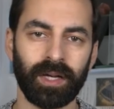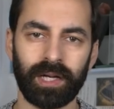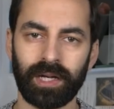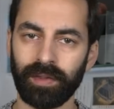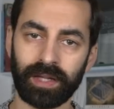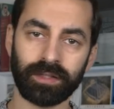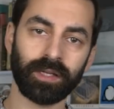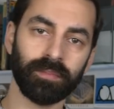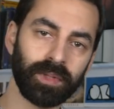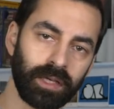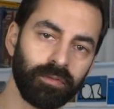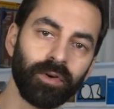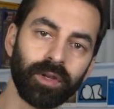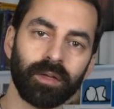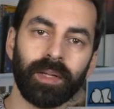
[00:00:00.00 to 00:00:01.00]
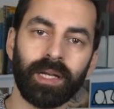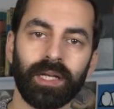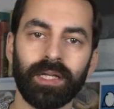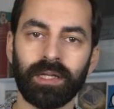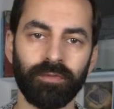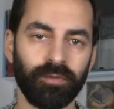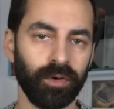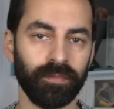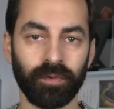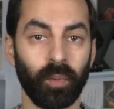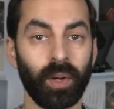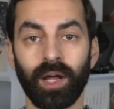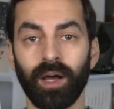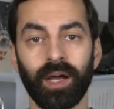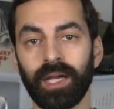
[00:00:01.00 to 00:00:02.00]
Now that's something fundamentally different from
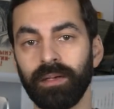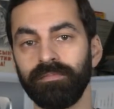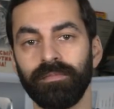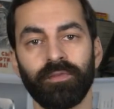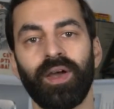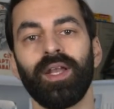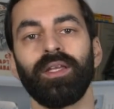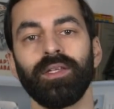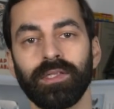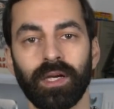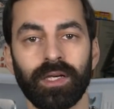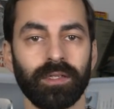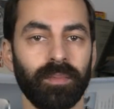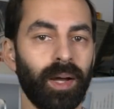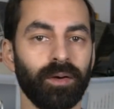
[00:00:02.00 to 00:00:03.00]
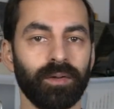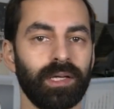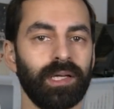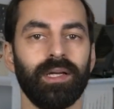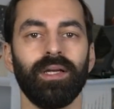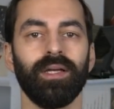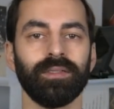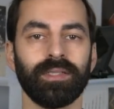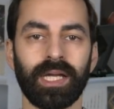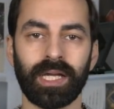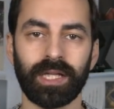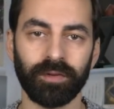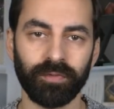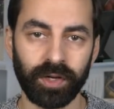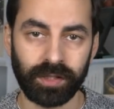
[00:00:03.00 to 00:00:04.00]
when I fantasize about
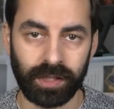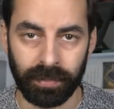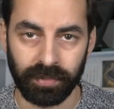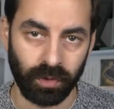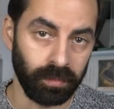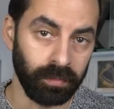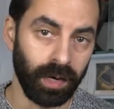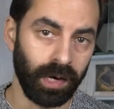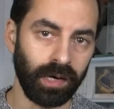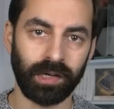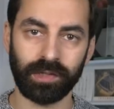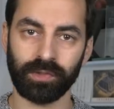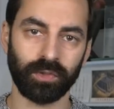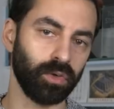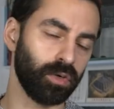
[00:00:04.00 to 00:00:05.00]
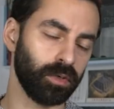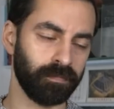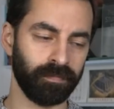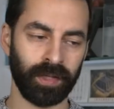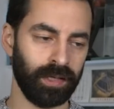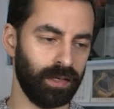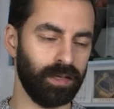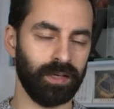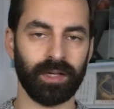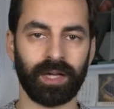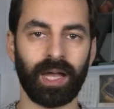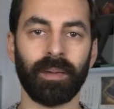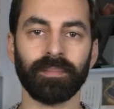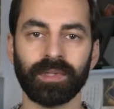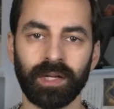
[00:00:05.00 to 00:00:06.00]
taking the first steps on Mars or
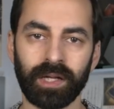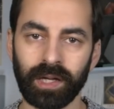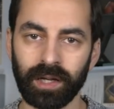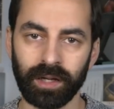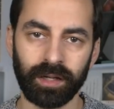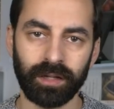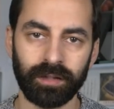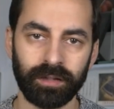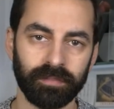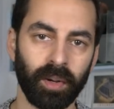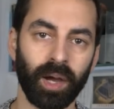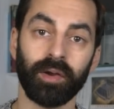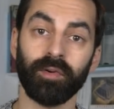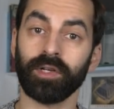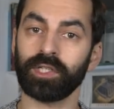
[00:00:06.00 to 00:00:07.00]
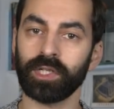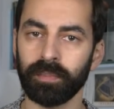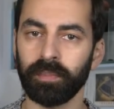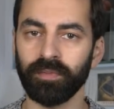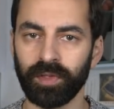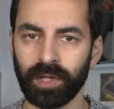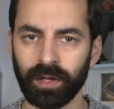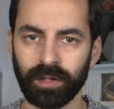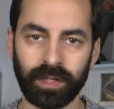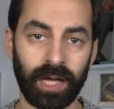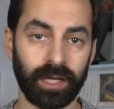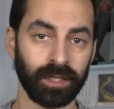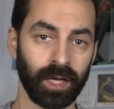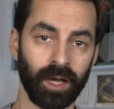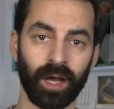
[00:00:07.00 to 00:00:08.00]
captaining a pirate ship of the
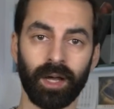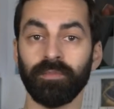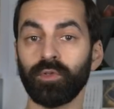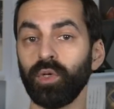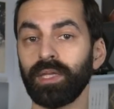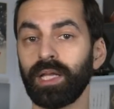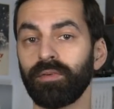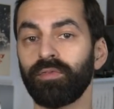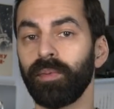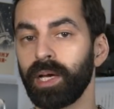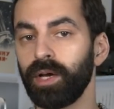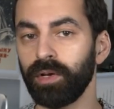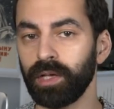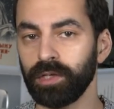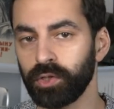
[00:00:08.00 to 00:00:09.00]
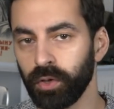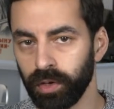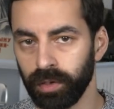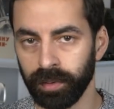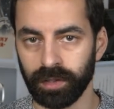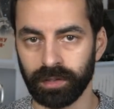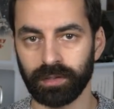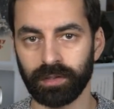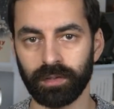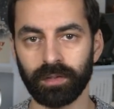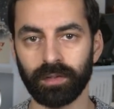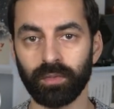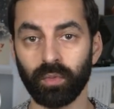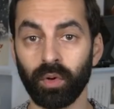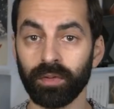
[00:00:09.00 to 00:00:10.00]
undead. I'm doing that for my own enjoyment.
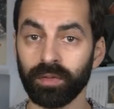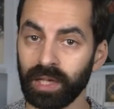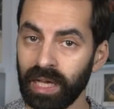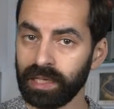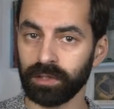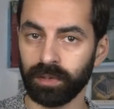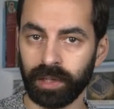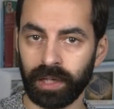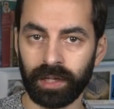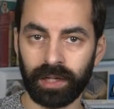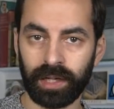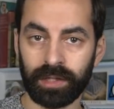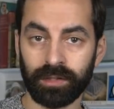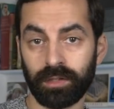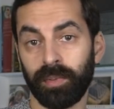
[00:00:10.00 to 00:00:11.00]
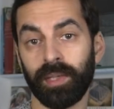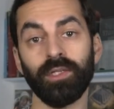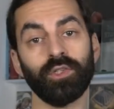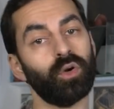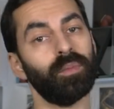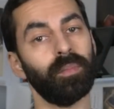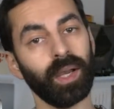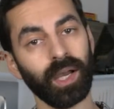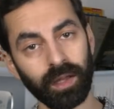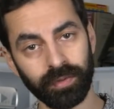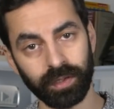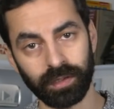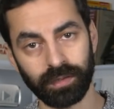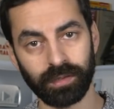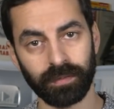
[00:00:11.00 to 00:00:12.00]
What they're doing is to be enjoyed by
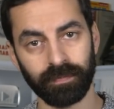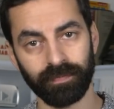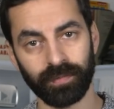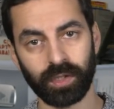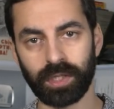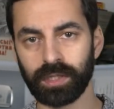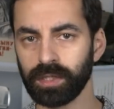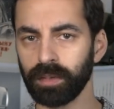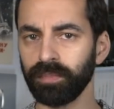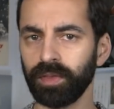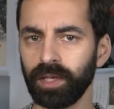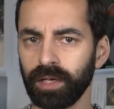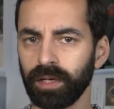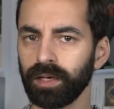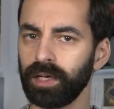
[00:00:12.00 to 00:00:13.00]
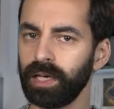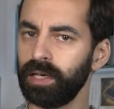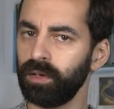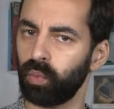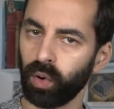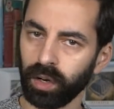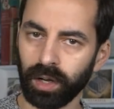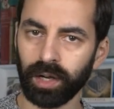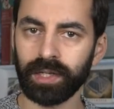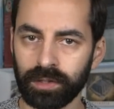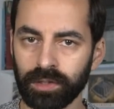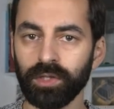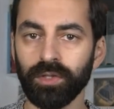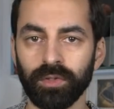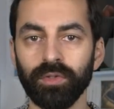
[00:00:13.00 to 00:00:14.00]
others. So there's something in what I
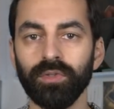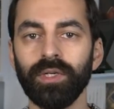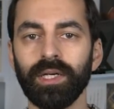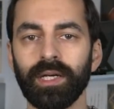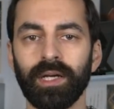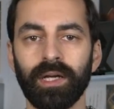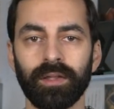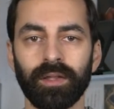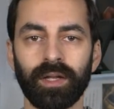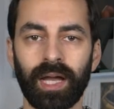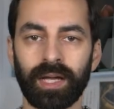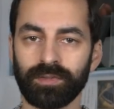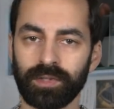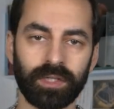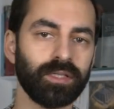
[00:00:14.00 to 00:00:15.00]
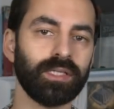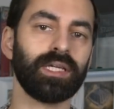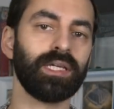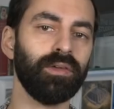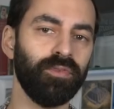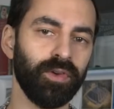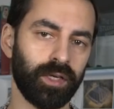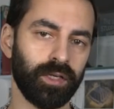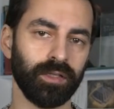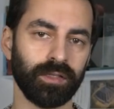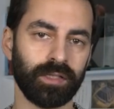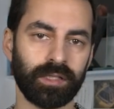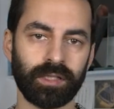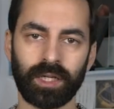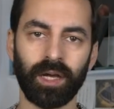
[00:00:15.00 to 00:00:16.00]
do that has this
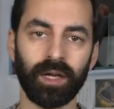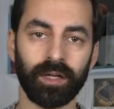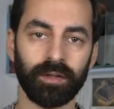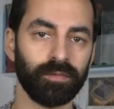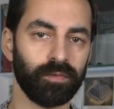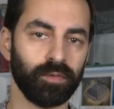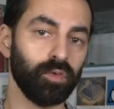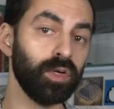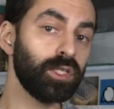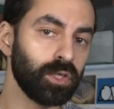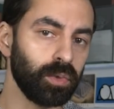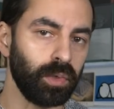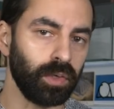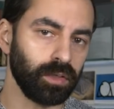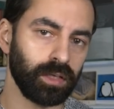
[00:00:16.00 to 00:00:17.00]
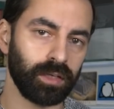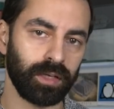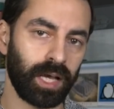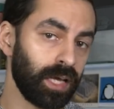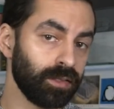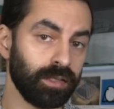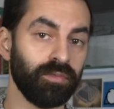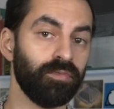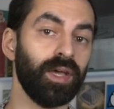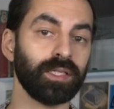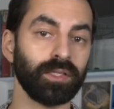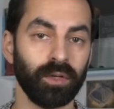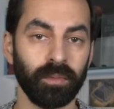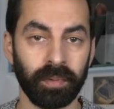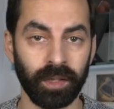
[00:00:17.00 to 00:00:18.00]
significance. It's a kind of ritual that has an
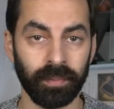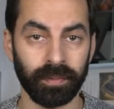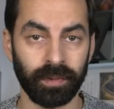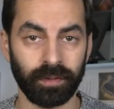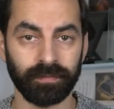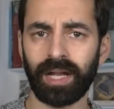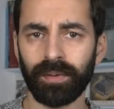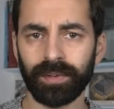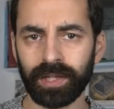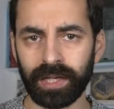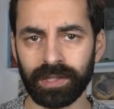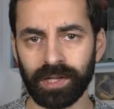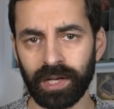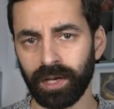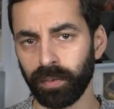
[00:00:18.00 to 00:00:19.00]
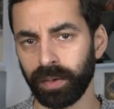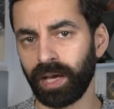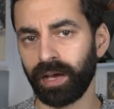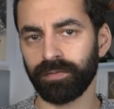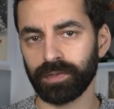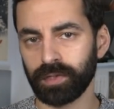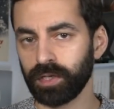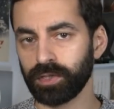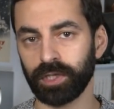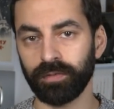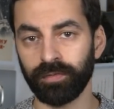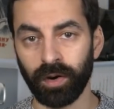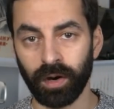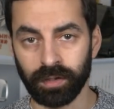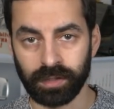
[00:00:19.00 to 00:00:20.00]
effect on people. Nowadays, we have such
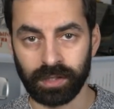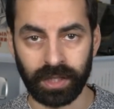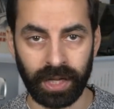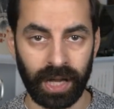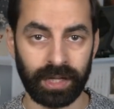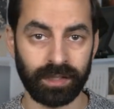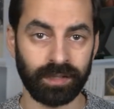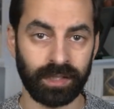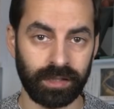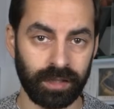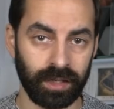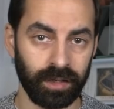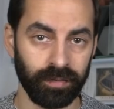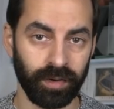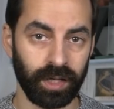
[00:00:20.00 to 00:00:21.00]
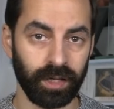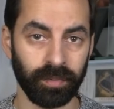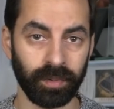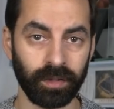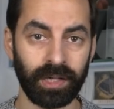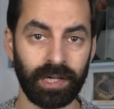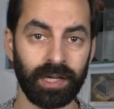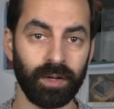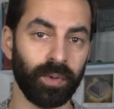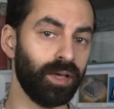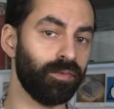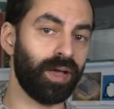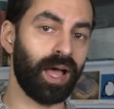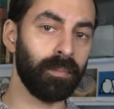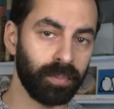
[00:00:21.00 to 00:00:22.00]
advanced scans easily available. We
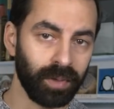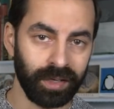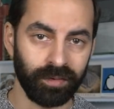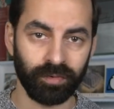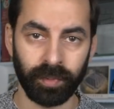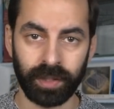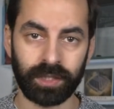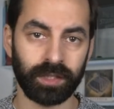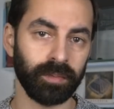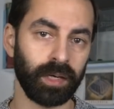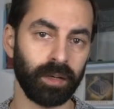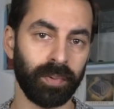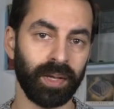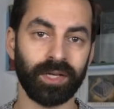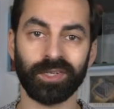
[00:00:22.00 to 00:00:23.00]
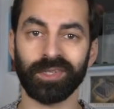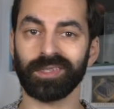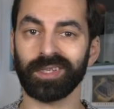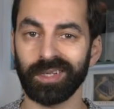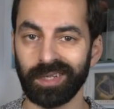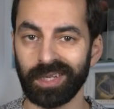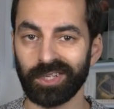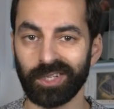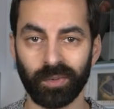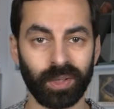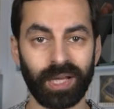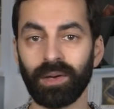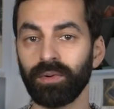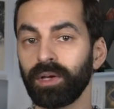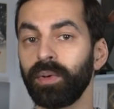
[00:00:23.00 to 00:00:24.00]
have ample information about a patient's condition
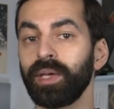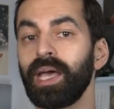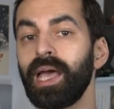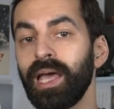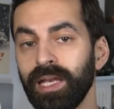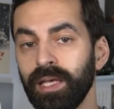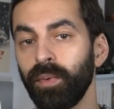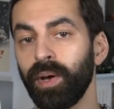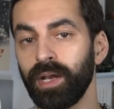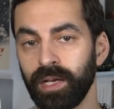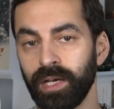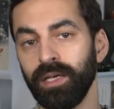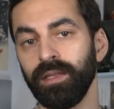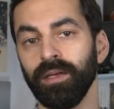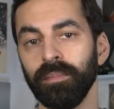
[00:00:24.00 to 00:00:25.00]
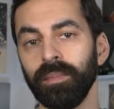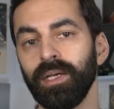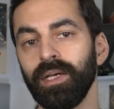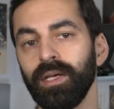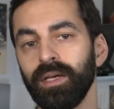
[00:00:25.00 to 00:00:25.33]
without going anywhere near them.